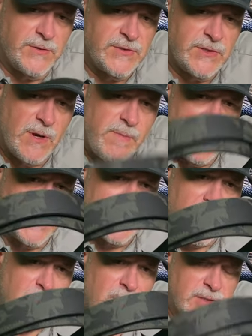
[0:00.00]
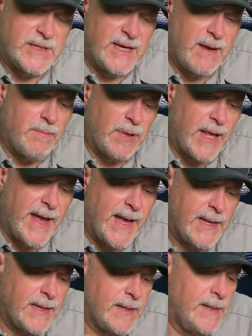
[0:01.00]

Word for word: So I picked out multicam black.